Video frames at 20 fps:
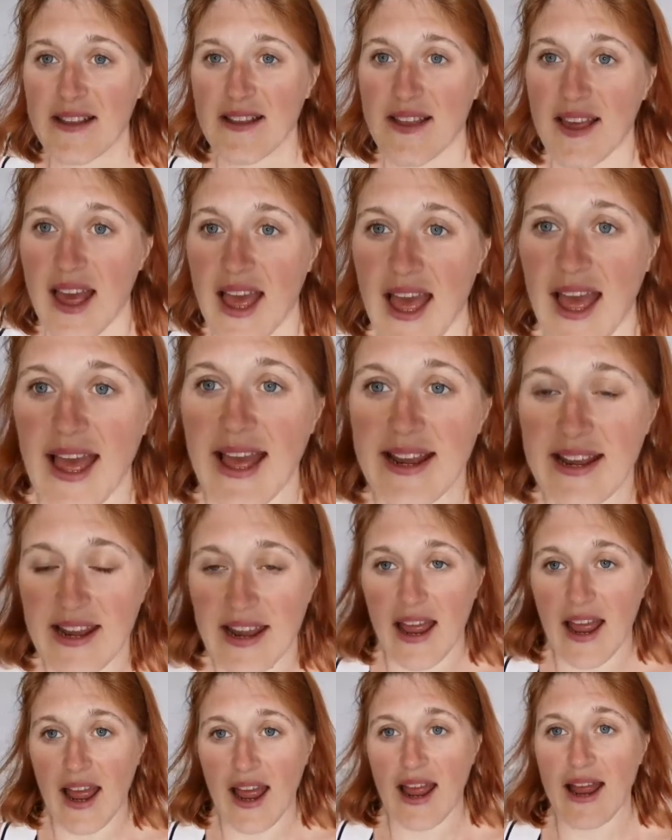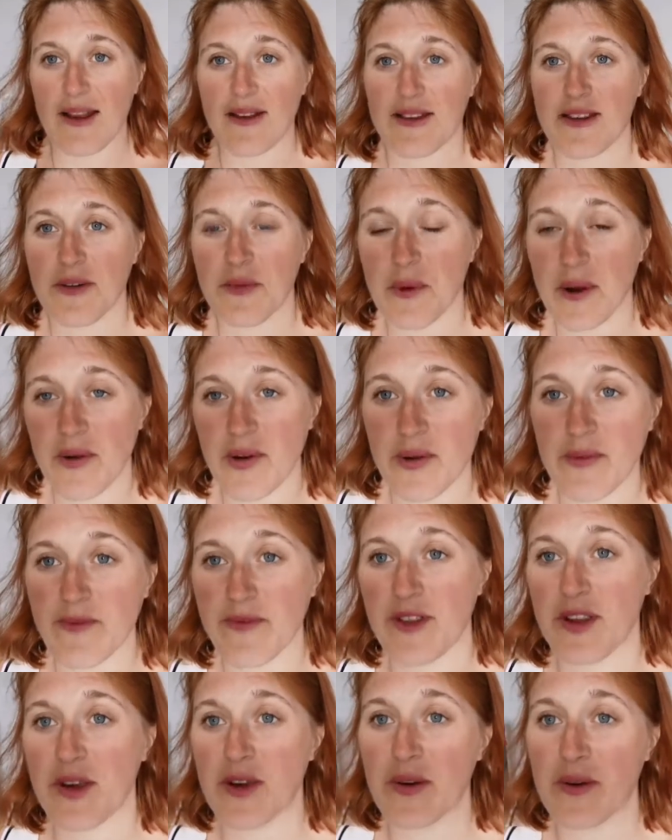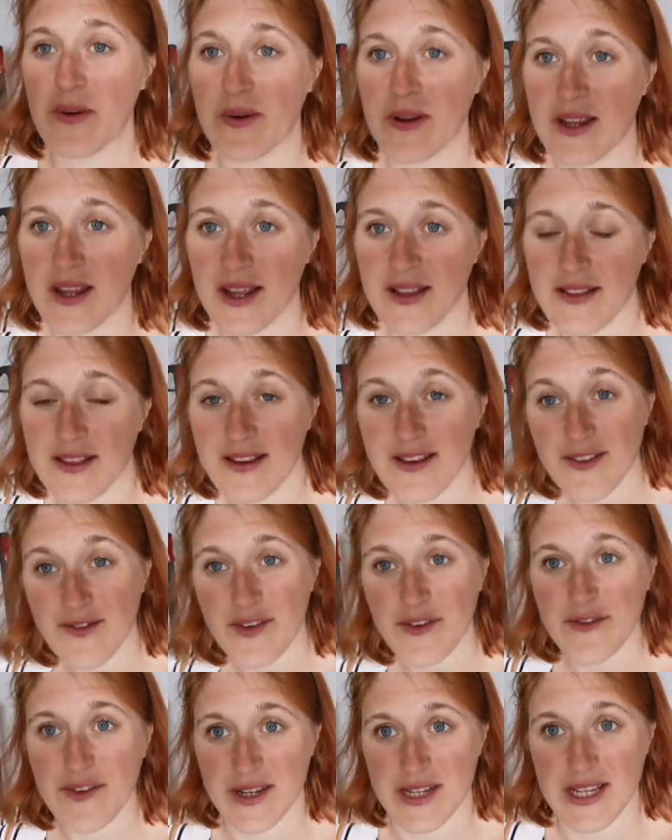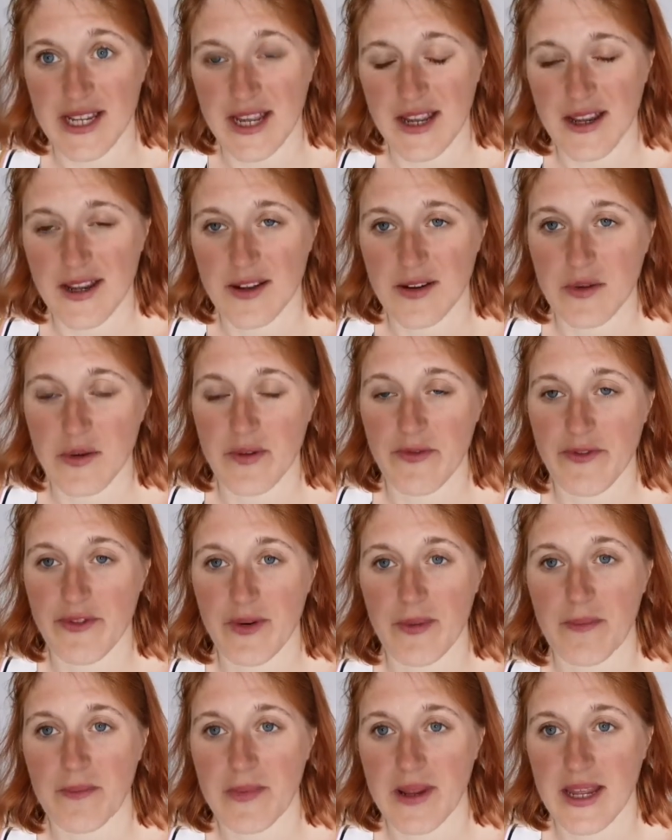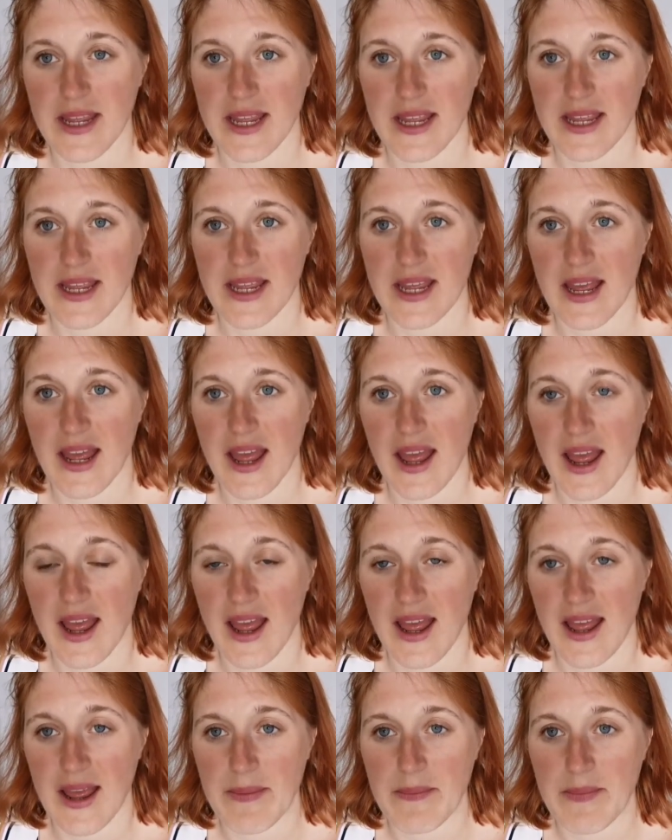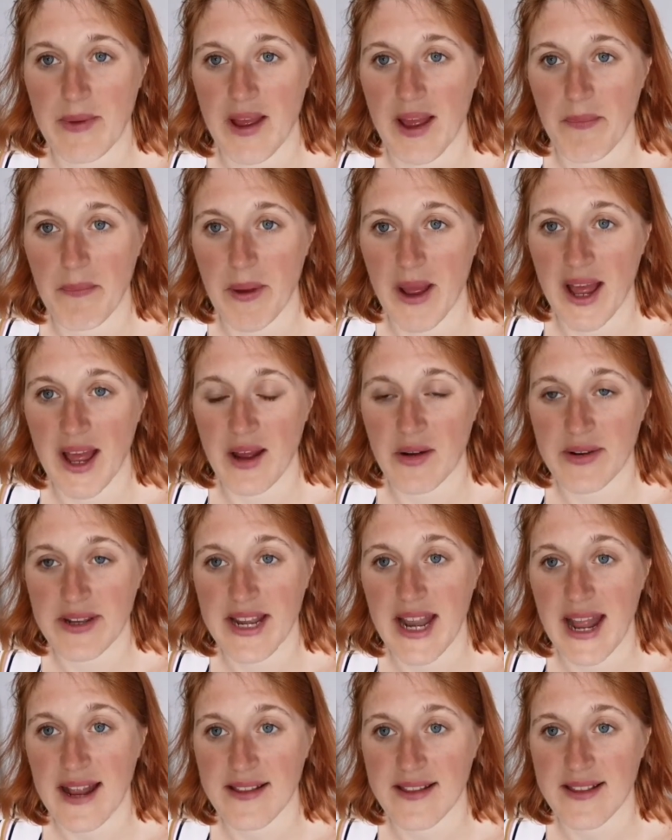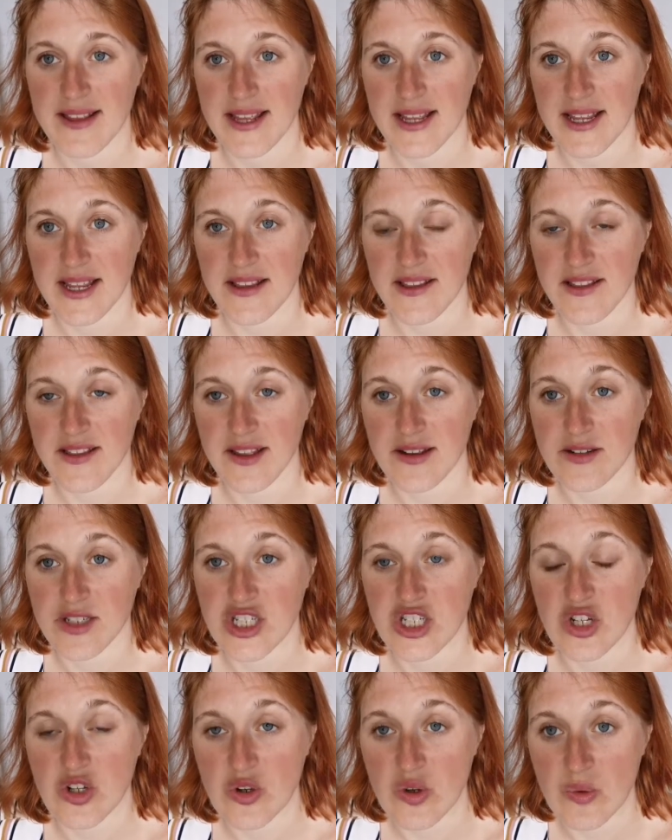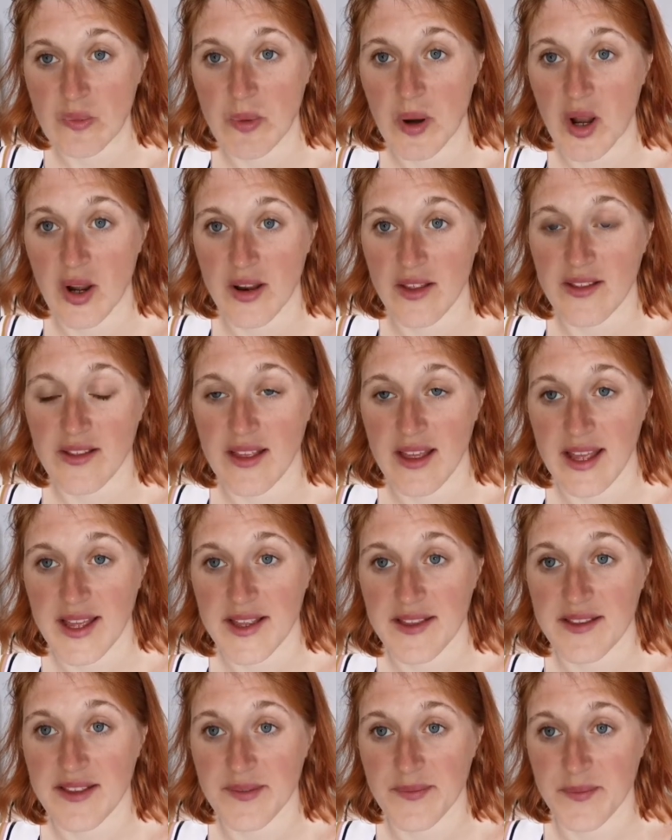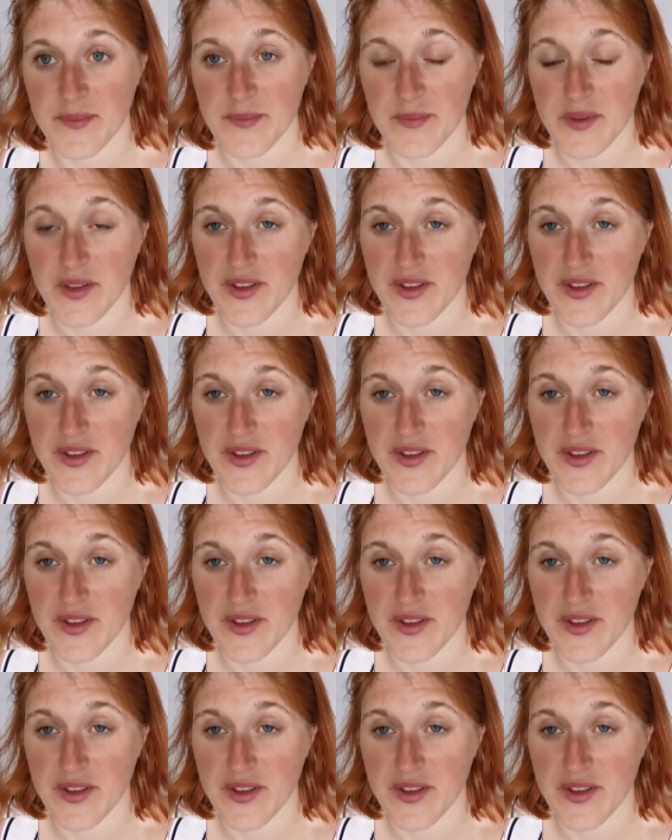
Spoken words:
Year 10 and welcome to yet another video from me about Nazi social policies.